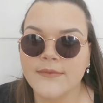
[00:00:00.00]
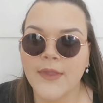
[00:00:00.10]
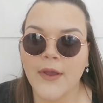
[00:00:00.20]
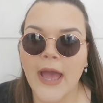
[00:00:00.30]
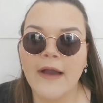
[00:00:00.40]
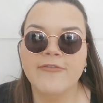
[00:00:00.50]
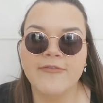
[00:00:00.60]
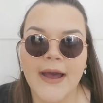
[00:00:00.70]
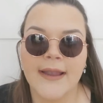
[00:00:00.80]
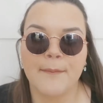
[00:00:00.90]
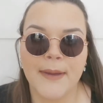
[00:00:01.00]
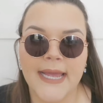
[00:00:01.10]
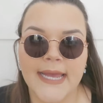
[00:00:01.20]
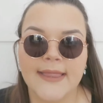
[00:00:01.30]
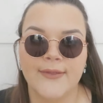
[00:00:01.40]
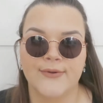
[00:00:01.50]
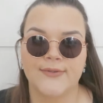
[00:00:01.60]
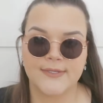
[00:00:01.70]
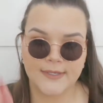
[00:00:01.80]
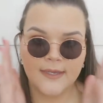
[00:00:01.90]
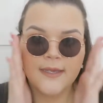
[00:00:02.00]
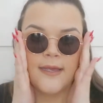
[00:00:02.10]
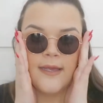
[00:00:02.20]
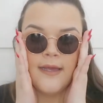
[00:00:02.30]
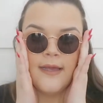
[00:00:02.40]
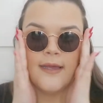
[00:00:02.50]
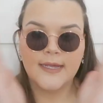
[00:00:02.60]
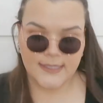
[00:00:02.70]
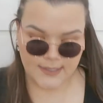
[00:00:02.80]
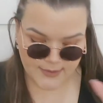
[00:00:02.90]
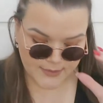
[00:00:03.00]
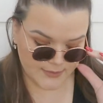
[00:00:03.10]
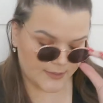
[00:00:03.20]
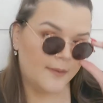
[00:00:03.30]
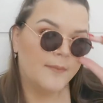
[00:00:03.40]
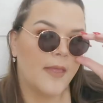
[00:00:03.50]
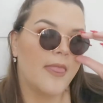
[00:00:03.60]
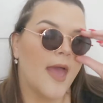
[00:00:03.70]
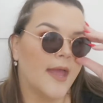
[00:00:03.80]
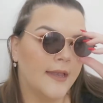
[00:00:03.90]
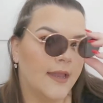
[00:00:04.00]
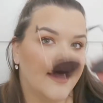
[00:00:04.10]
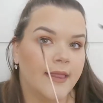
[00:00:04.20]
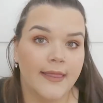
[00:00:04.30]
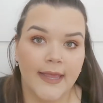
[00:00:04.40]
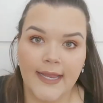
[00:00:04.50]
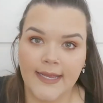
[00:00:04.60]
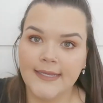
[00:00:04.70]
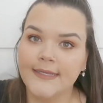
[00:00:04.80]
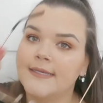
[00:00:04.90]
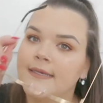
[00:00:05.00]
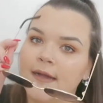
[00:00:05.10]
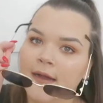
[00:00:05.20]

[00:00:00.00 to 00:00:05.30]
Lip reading: Look how fat my head looks. It's huge, but then these,